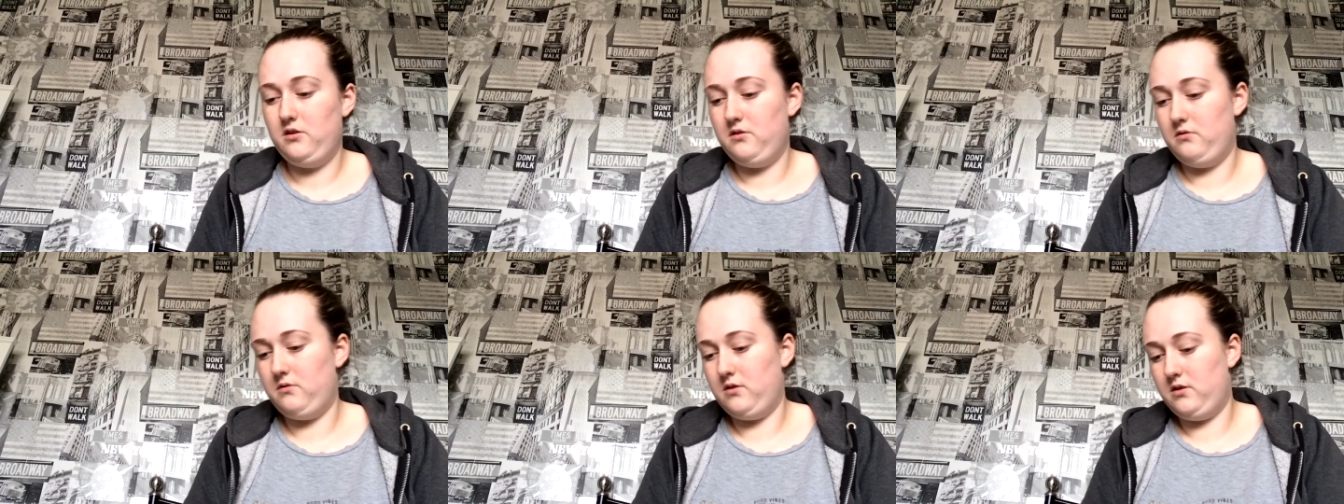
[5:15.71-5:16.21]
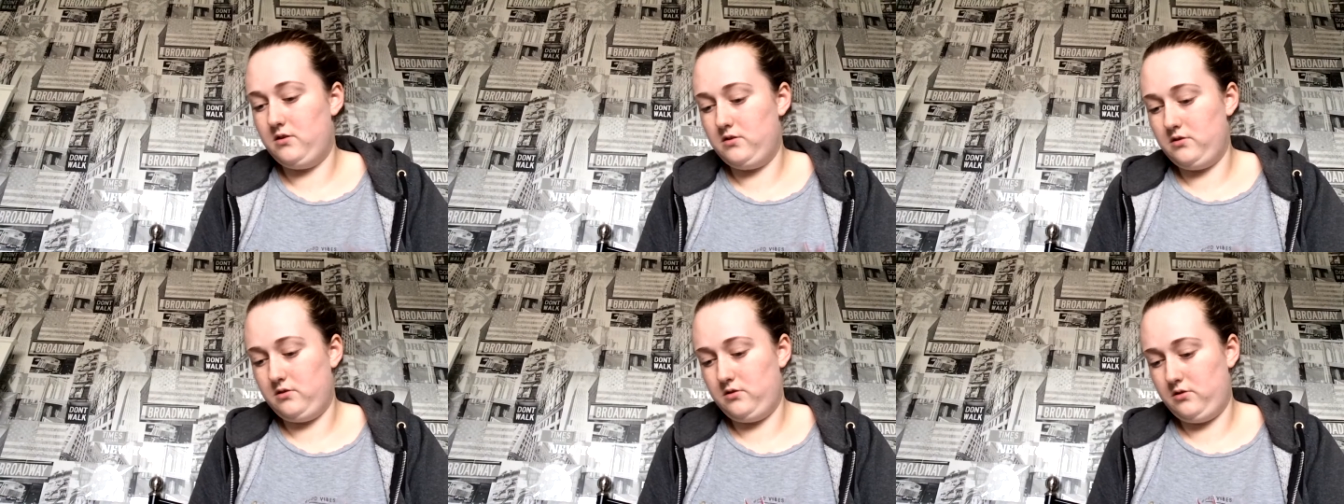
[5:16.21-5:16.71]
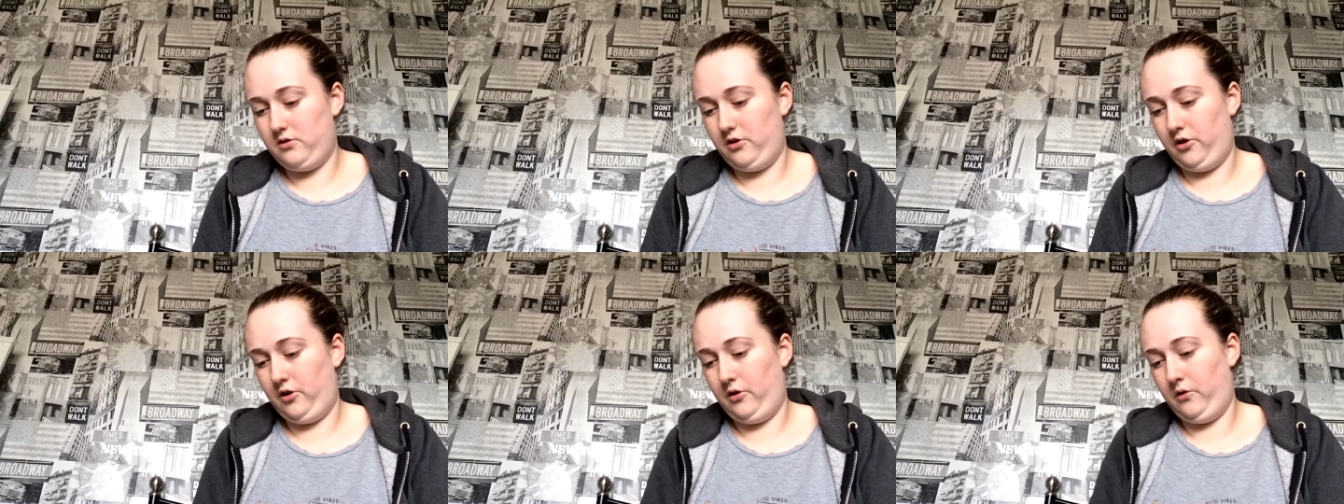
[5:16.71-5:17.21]
1,
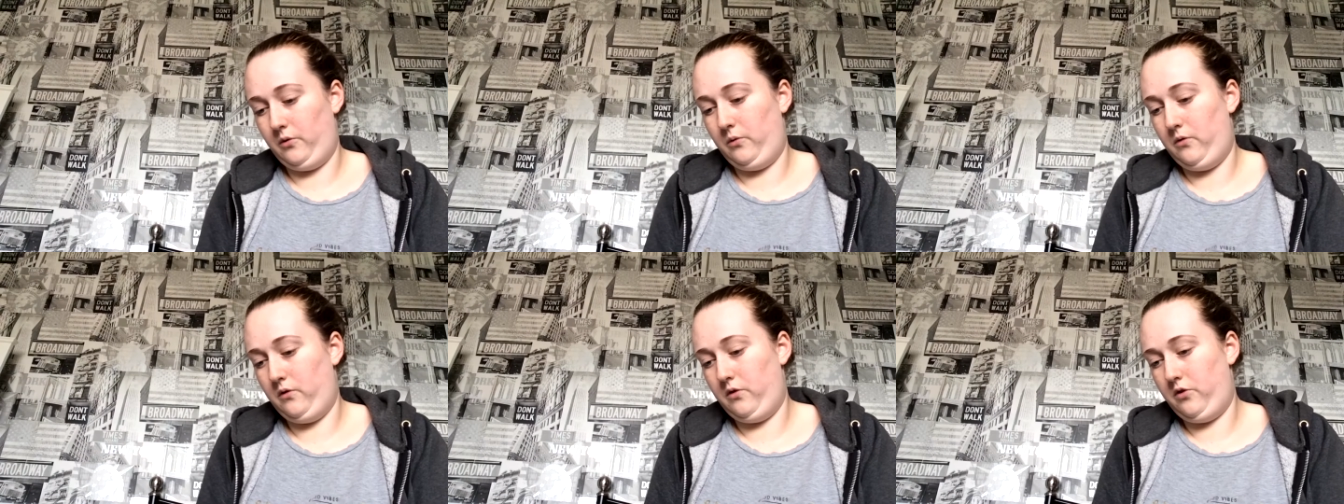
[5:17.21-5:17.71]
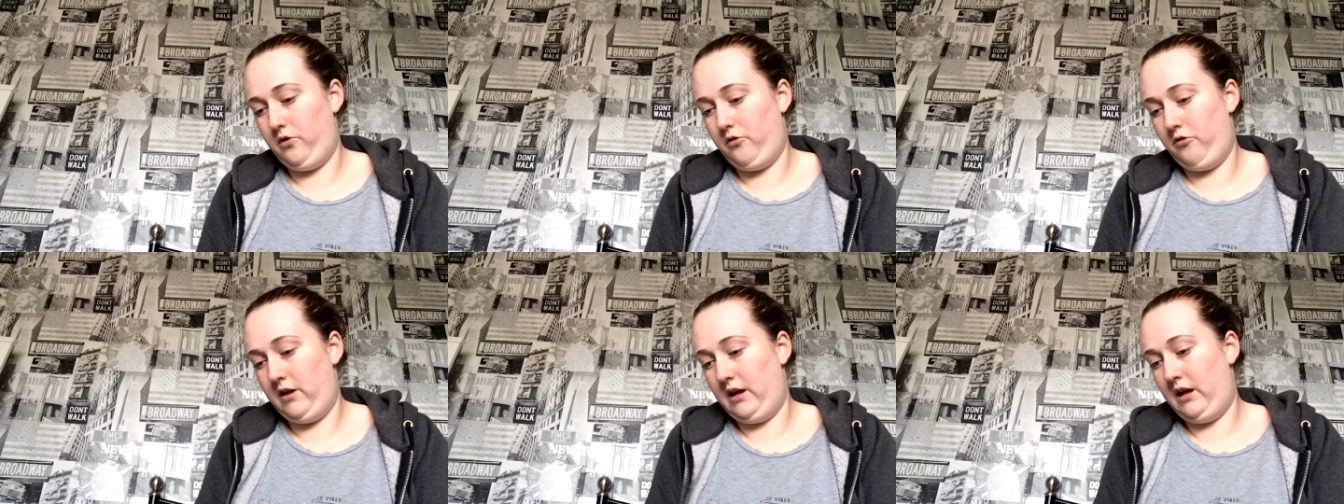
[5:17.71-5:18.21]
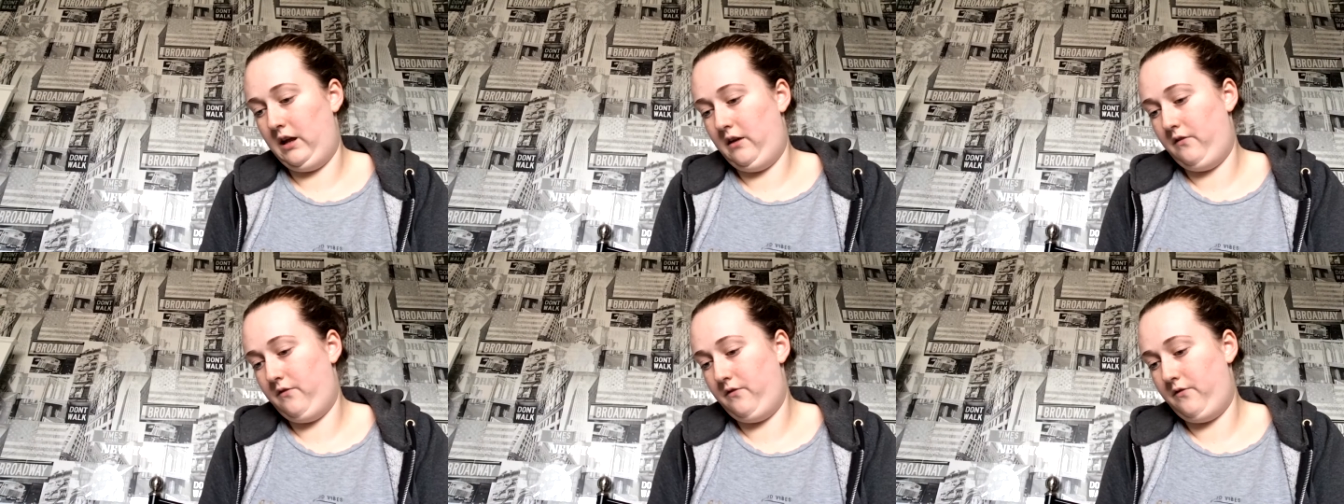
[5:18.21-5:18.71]
2, 3,
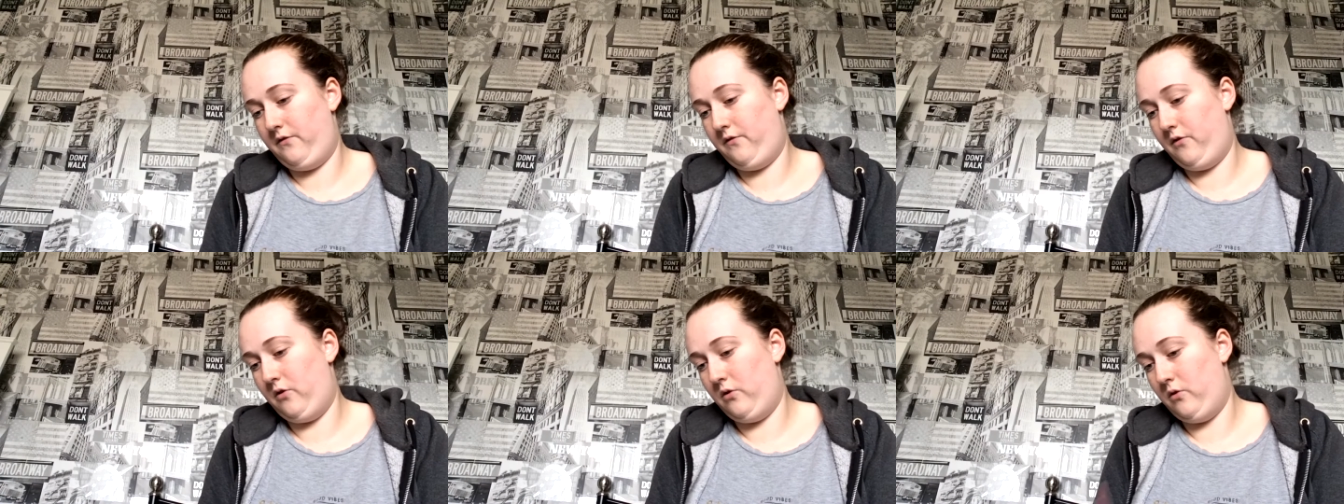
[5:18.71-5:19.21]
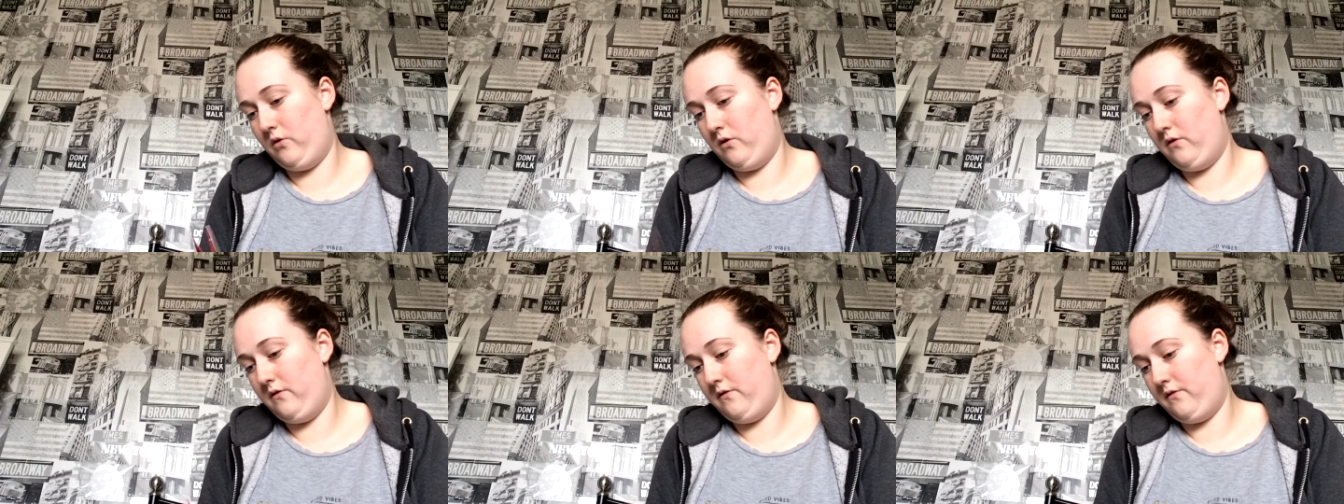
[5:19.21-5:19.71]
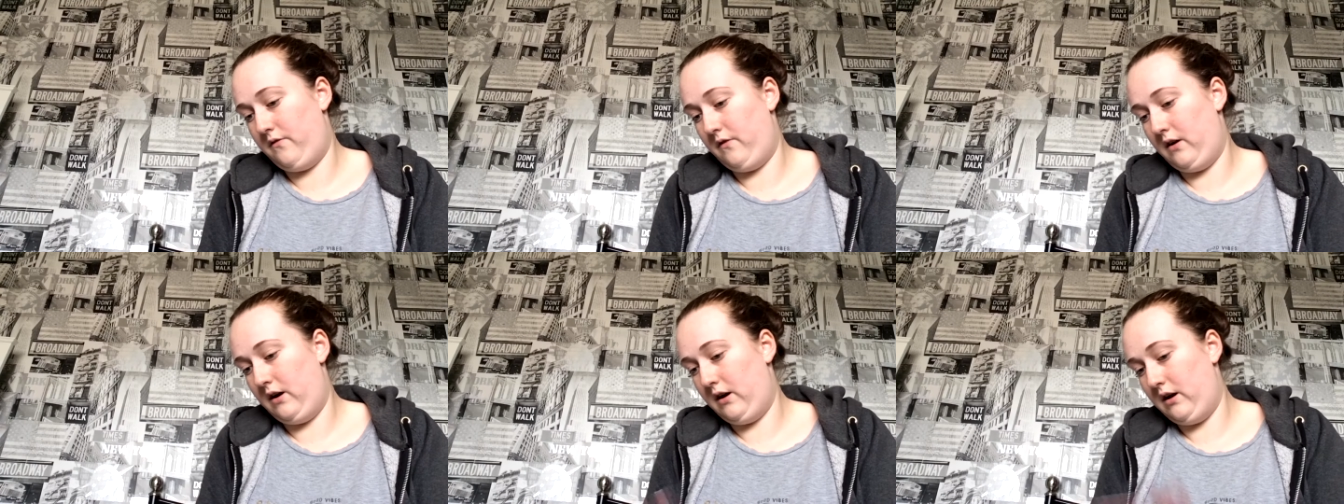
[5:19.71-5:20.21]
4,
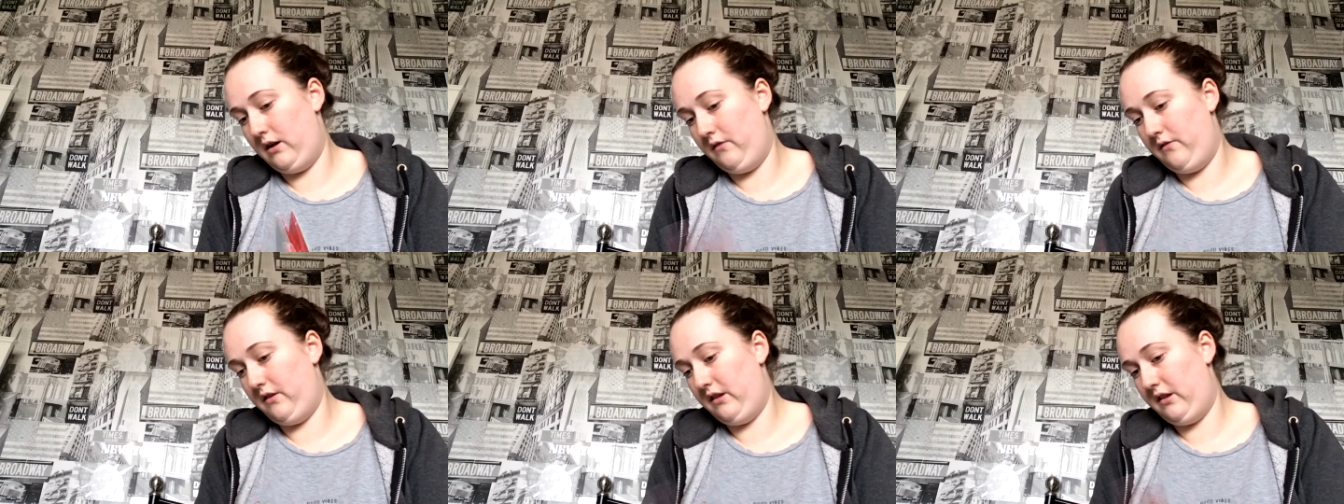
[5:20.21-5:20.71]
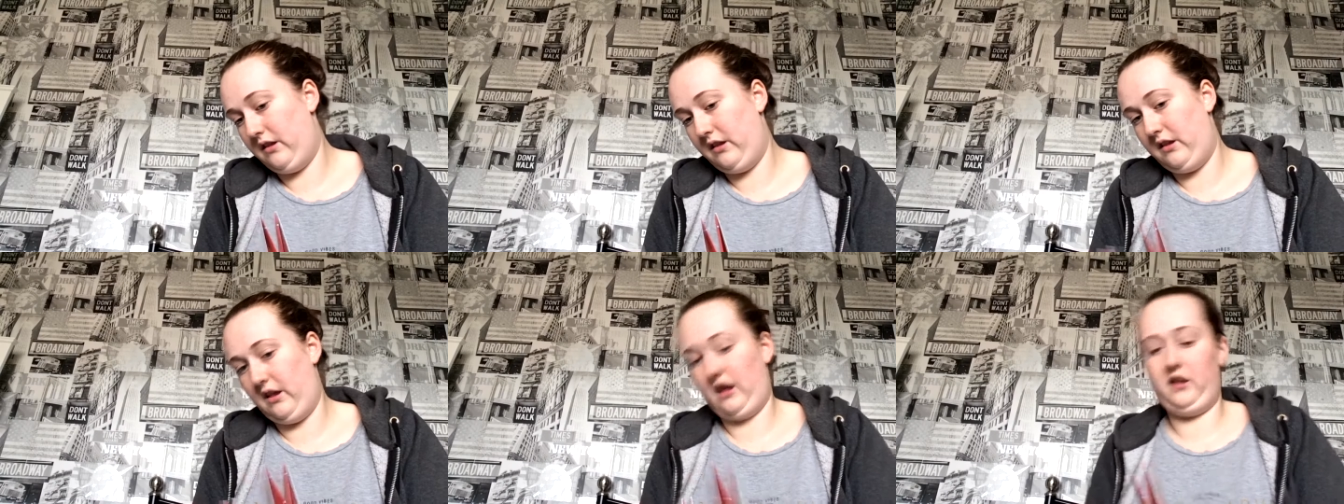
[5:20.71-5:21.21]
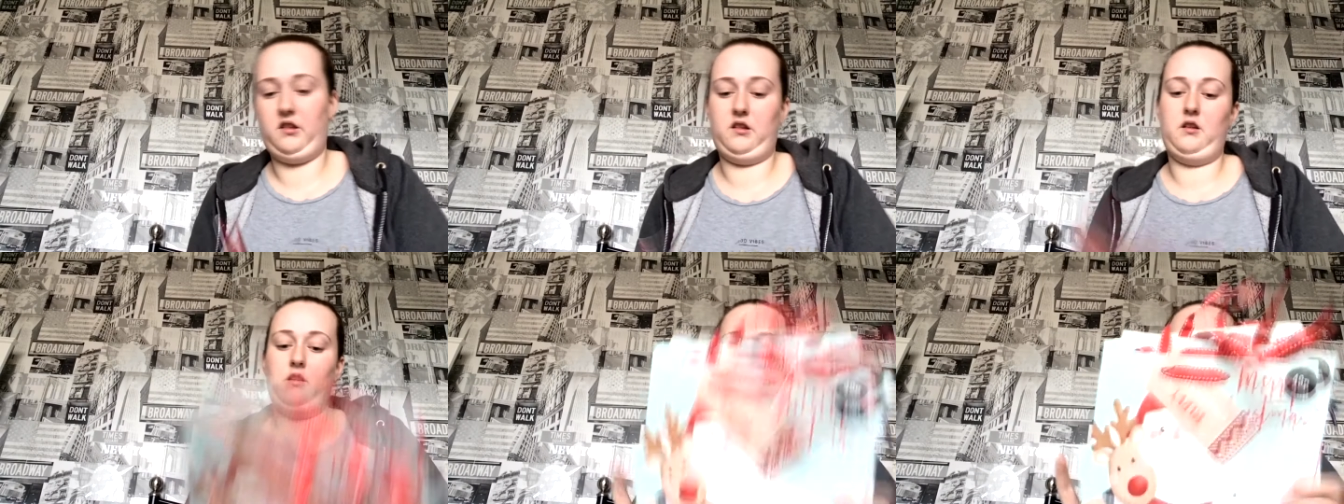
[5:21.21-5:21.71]
5, 6